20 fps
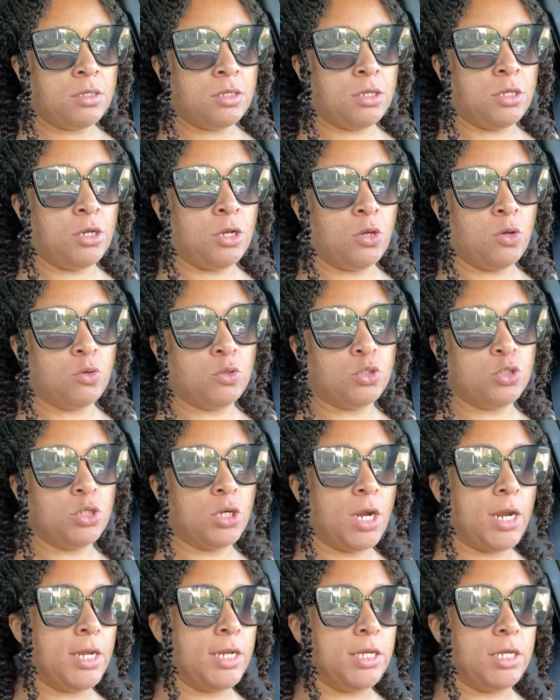you know,
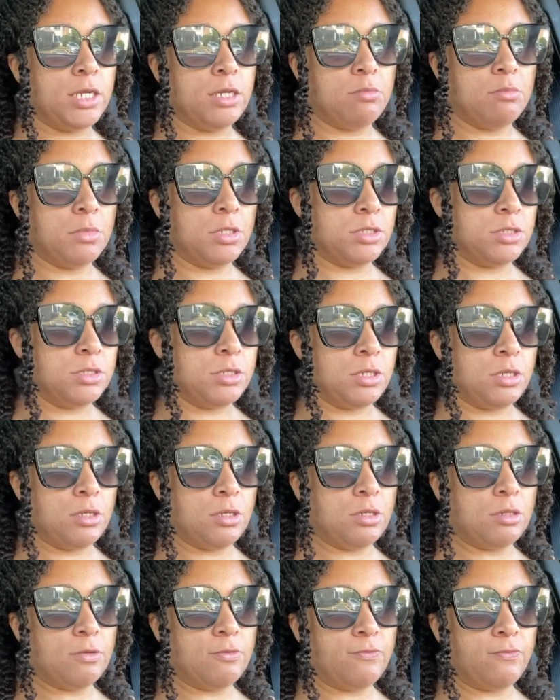try and get
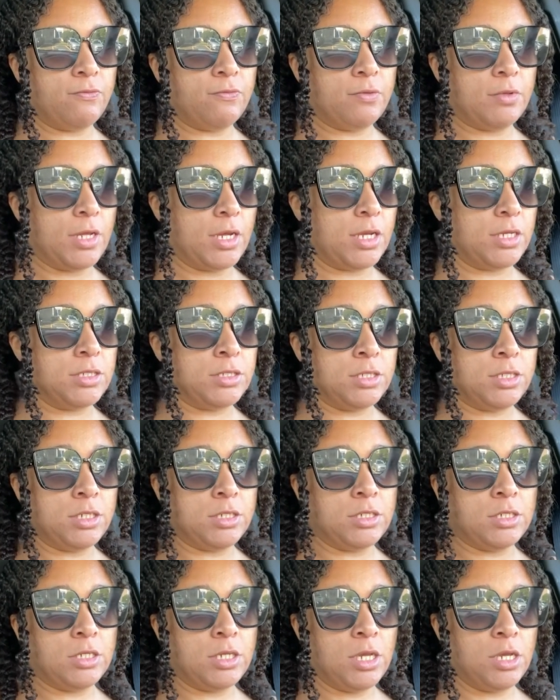myself, like I said,
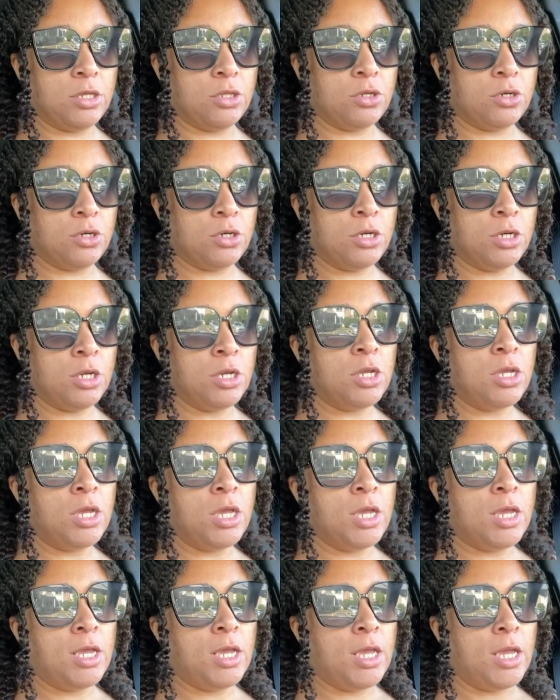together
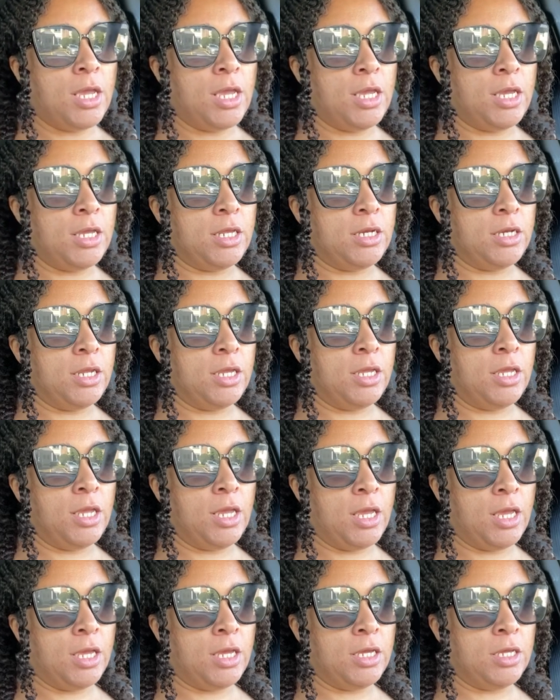and
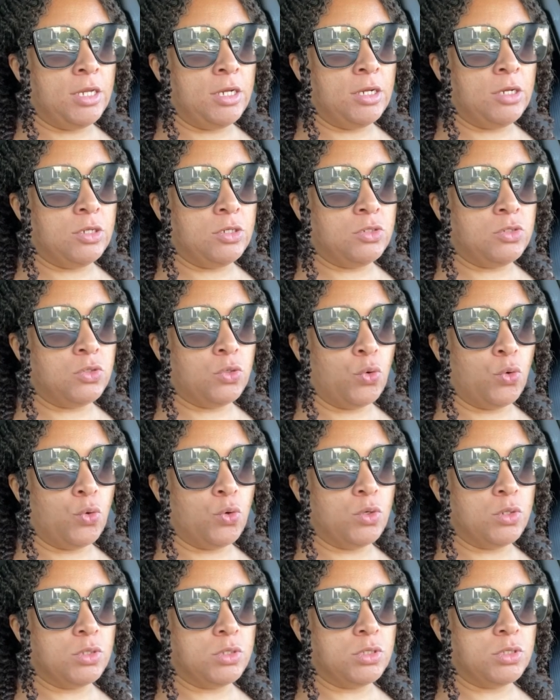head
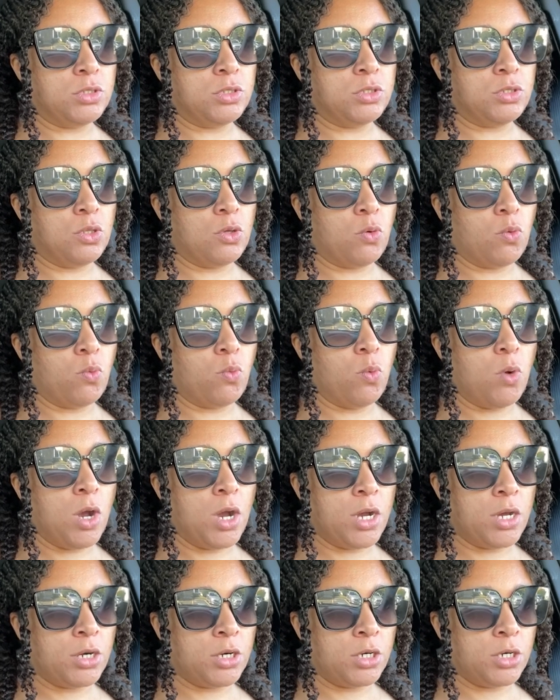towards the
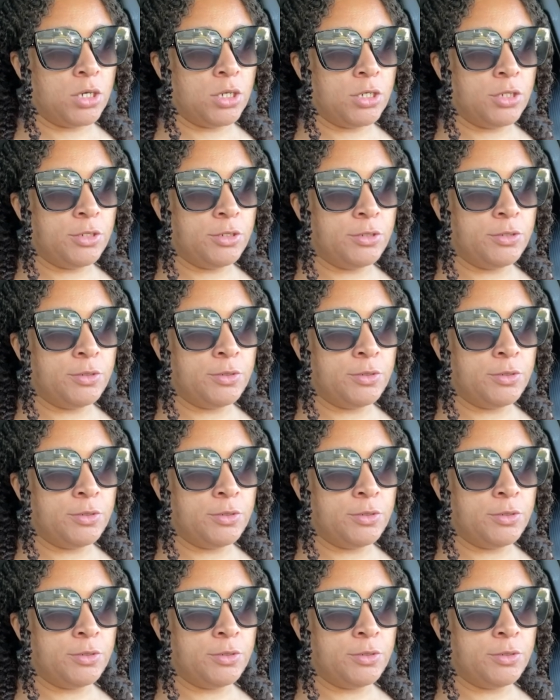water.